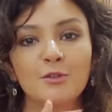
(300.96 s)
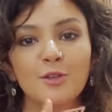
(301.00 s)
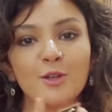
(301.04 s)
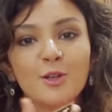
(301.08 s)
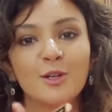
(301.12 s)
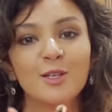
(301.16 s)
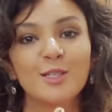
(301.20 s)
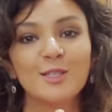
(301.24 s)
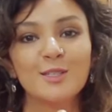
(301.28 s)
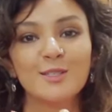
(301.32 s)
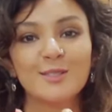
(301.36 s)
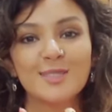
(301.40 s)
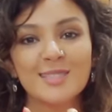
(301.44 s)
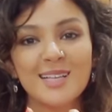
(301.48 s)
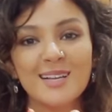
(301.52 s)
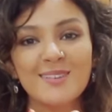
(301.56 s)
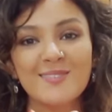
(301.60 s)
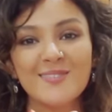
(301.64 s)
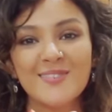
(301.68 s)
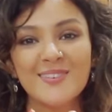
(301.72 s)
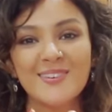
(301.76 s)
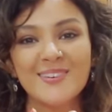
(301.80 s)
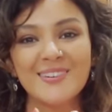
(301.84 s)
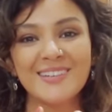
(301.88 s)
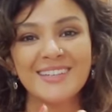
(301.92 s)
you're on your cell
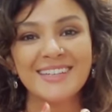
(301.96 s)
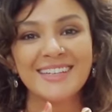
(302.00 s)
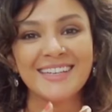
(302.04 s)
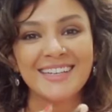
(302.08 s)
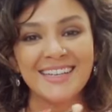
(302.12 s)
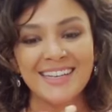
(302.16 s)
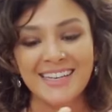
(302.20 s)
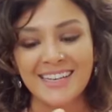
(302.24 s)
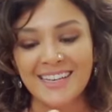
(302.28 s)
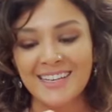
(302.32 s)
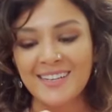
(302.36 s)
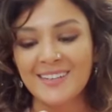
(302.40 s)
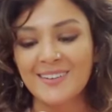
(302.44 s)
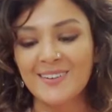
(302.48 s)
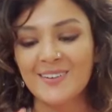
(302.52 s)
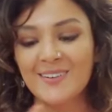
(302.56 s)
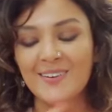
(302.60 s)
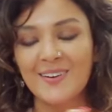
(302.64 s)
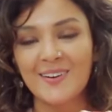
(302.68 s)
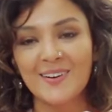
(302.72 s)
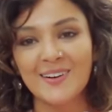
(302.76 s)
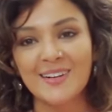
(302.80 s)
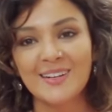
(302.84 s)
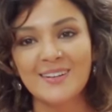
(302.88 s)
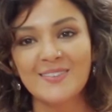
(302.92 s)
phone, you know,
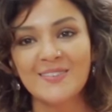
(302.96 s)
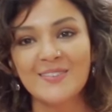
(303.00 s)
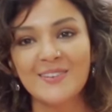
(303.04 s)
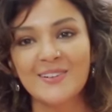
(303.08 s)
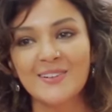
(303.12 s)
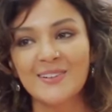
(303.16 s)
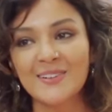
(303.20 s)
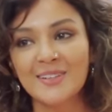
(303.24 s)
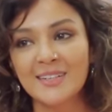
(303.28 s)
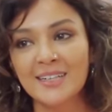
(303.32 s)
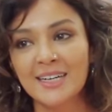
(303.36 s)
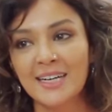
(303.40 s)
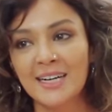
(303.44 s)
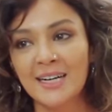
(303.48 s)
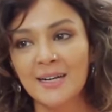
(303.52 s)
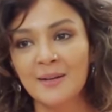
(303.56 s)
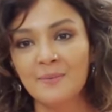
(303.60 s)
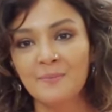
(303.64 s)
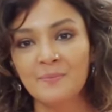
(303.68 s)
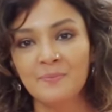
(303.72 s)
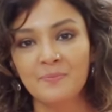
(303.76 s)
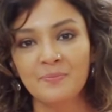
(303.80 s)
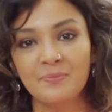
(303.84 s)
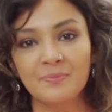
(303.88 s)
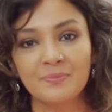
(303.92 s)
or if you're
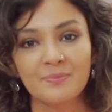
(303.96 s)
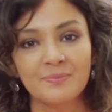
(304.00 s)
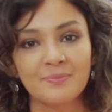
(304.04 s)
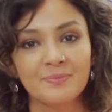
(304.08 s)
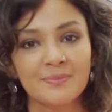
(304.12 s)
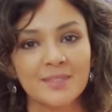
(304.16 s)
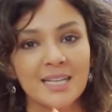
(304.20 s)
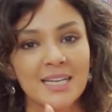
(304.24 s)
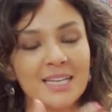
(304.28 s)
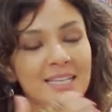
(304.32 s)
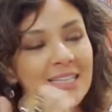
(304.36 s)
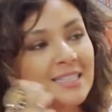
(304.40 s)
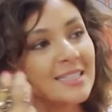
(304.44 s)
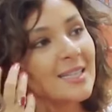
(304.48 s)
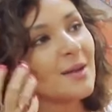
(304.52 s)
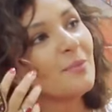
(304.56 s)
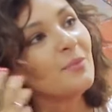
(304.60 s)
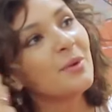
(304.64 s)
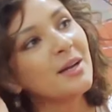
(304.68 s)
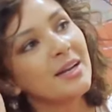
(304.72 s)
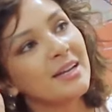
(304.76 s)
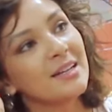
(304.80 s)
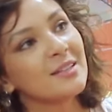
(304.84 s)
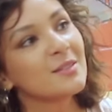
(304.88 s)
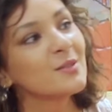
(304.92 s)

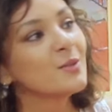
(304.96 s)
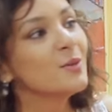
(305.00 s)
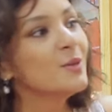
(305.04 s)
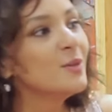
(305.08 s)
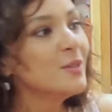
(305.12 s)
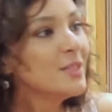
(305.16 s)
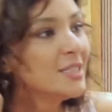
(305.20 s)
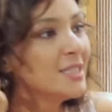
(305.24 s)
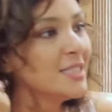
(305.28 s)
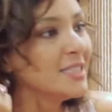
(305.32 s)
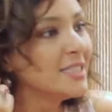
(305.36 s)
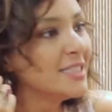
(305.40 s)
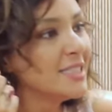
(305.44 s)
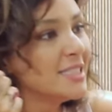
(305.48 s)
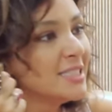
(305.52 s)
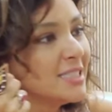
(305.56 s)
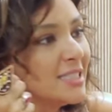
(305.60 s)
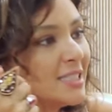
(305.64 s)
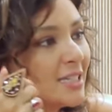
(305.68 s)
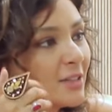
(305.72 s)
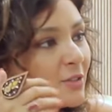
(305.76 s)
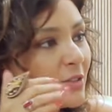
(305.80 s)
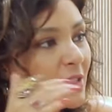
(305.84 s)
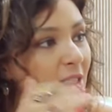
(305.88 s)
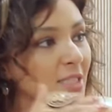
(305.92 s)
somewhere else, onno jinish niye
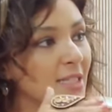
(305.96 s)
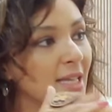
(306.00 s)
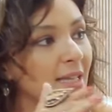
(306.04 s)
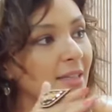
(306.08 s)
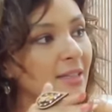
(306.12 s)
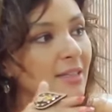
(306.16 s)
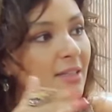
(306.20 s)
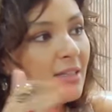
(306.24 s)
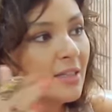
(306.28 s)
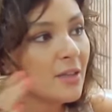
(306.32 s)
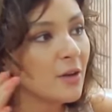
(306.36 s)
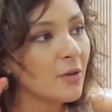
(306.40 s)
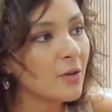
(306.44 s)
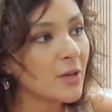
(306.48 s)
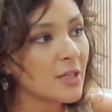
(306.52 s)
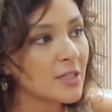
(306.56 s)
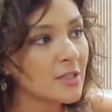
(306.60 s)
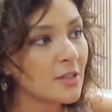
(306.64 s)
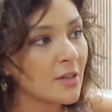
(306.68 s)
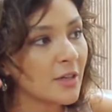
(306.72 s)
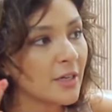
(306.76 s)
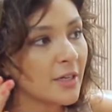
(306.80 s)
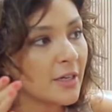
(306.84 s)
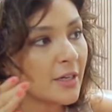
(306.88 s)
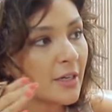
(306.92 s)
chinta korchi, then the yoga
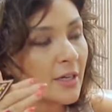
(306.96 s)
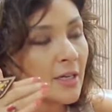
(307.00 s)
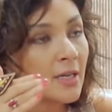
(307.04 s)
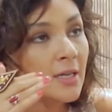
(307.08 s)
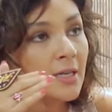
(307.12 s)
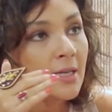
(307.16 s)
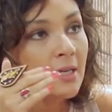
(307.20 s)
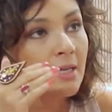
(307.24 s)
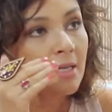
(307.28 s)
is not here.